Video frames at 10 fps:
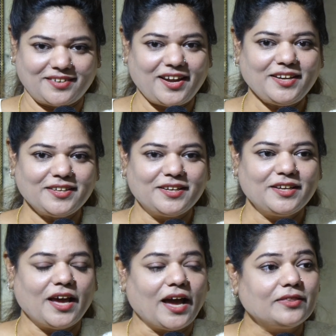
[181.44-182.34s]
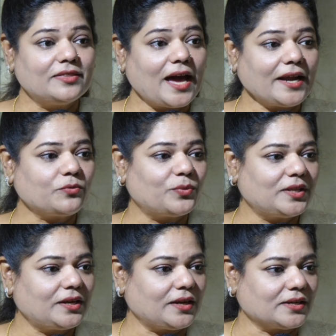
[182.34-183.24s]
right? And that
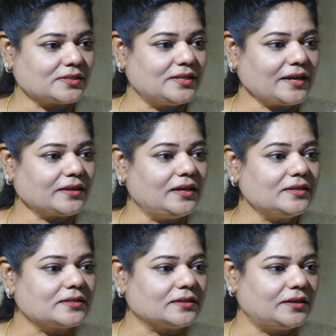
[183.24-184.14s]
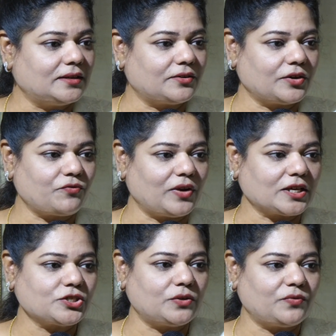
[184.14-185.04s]
withinness, that internal
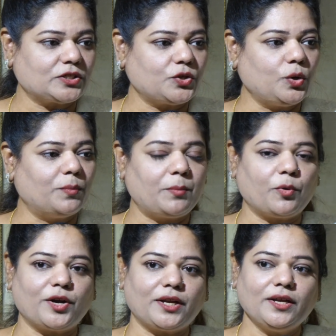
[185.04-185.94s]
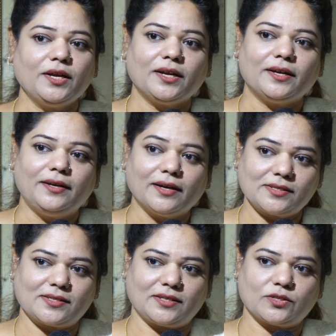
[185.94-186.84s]
reflection which a human body
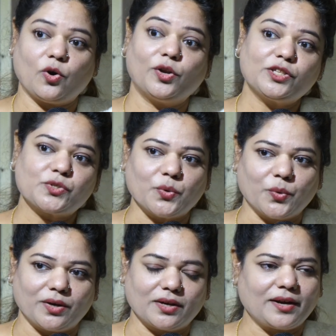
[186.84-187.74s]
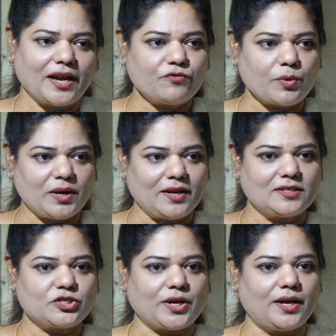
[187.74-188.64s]
does it on its own, right from a
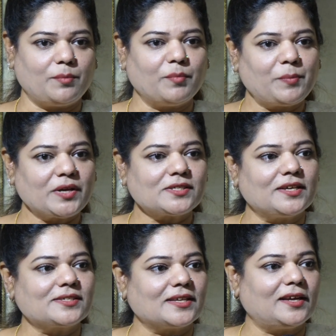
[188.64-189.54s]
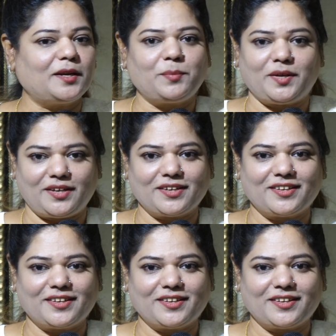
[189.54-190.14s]
little child, mama sings the lullaby.